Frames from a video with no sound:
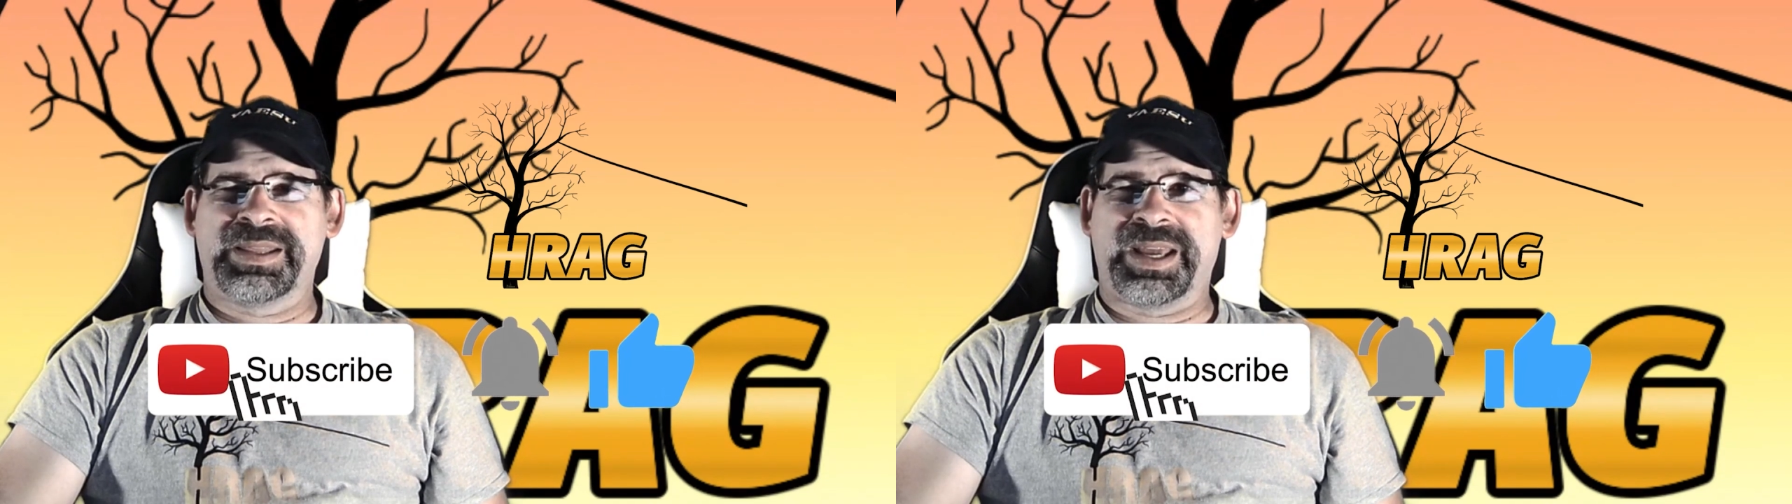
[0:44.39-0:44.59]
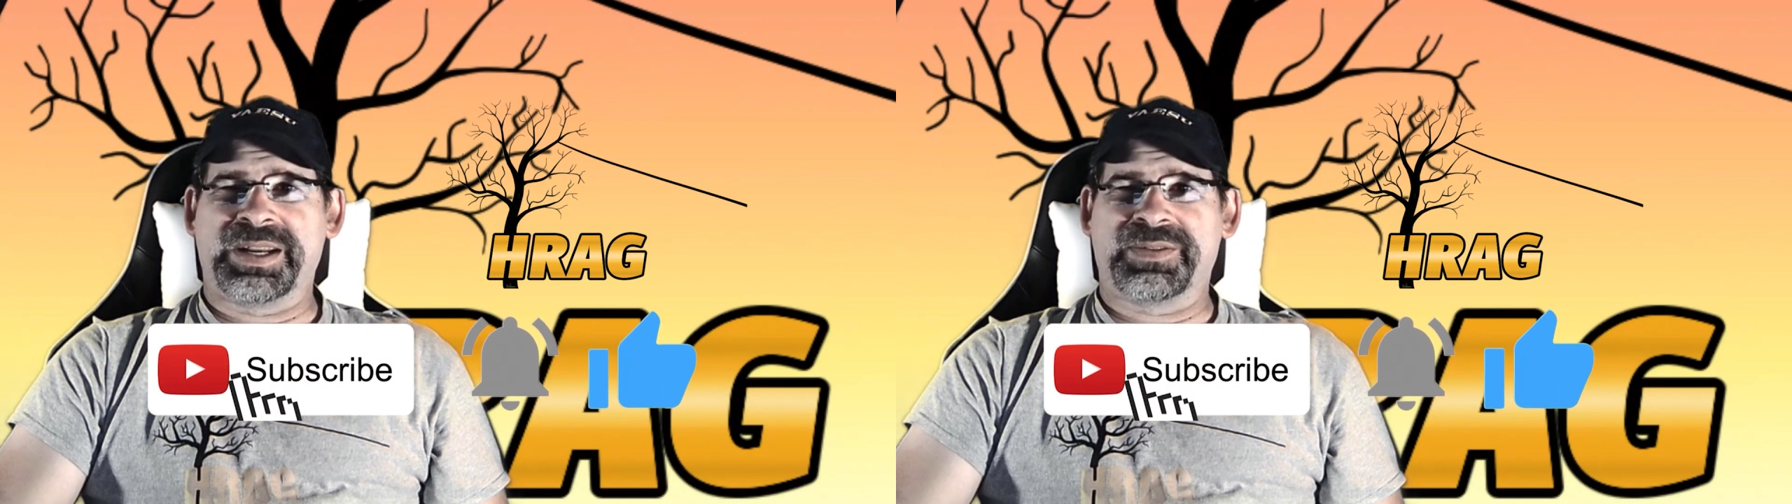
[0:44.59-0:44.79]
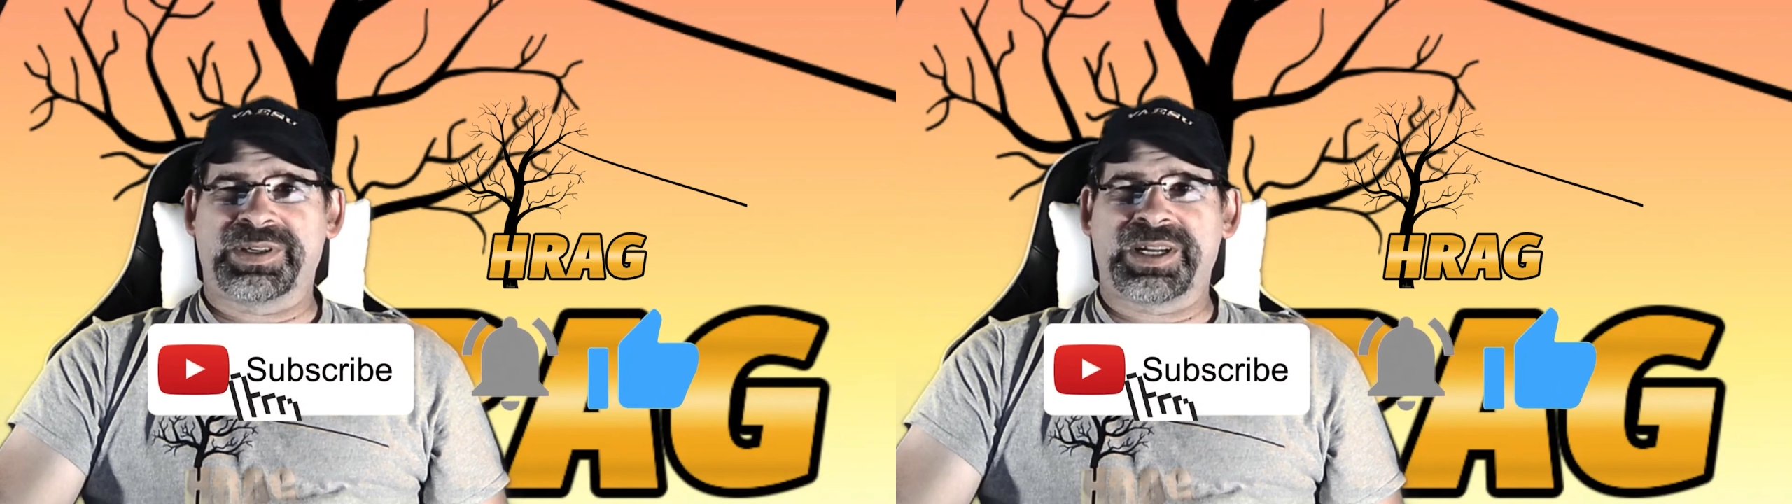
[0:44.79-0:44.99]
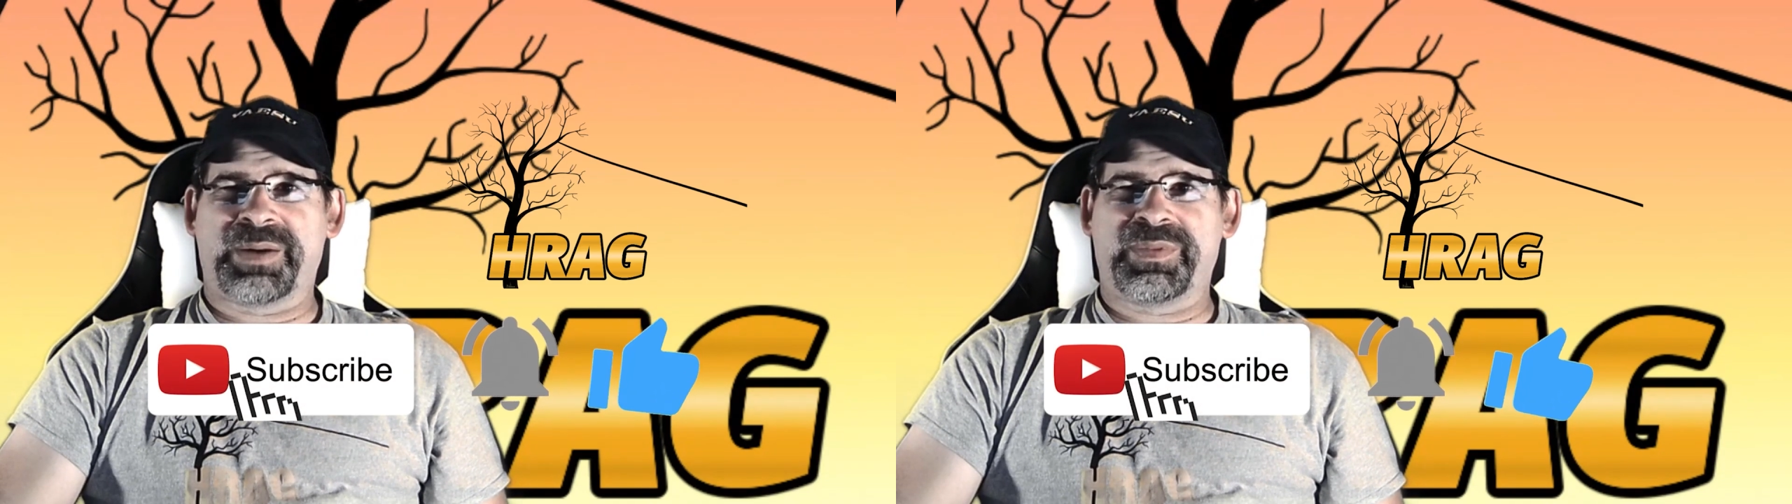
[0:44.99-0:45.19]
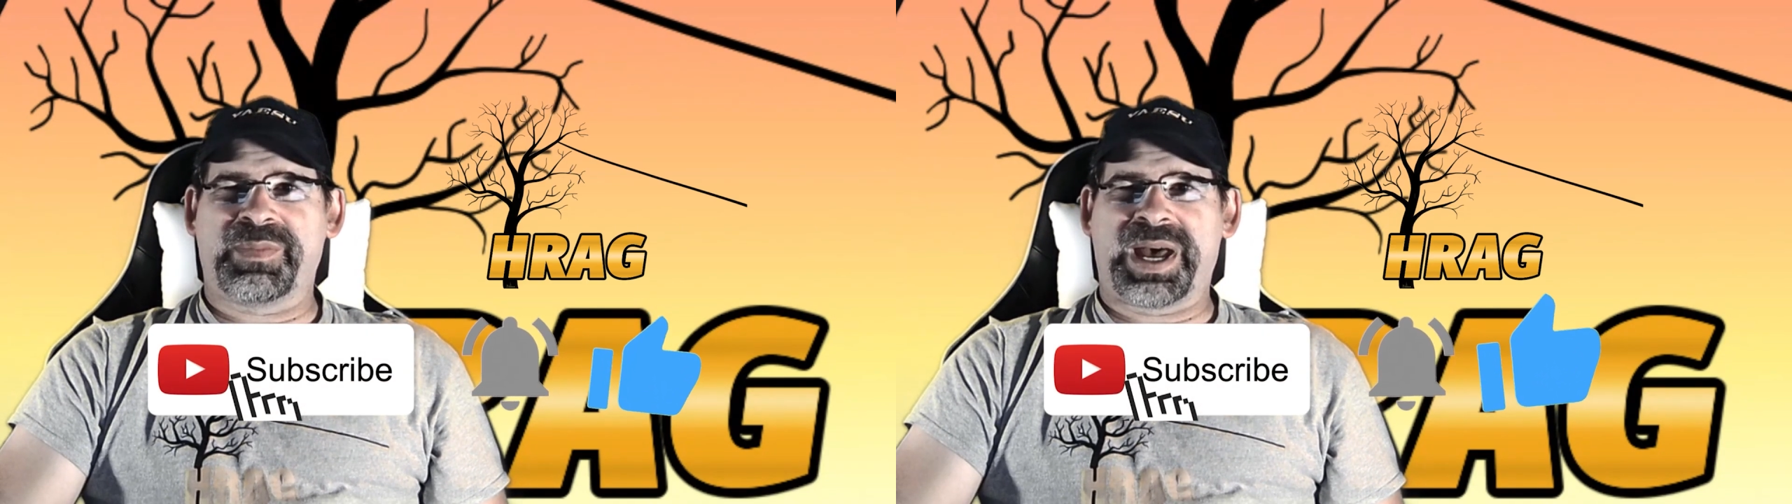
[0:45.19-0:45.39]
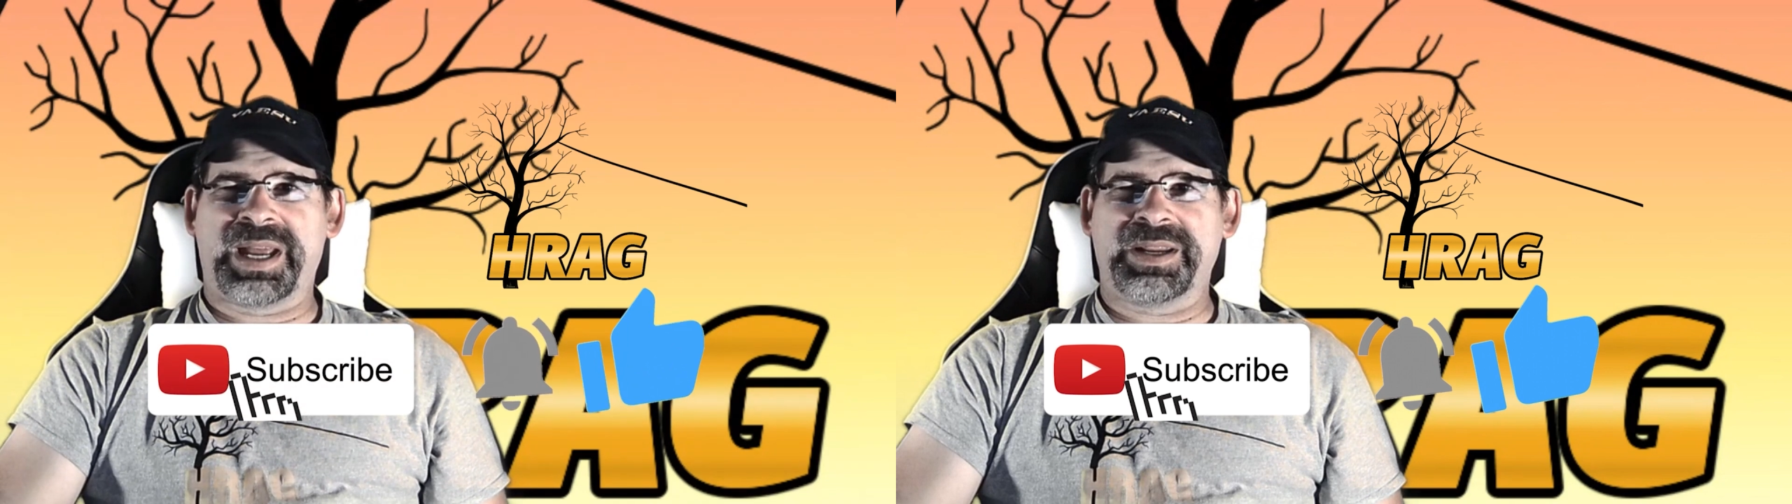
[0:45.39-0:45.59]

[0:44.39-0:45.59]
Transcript: Thanks for stopping by,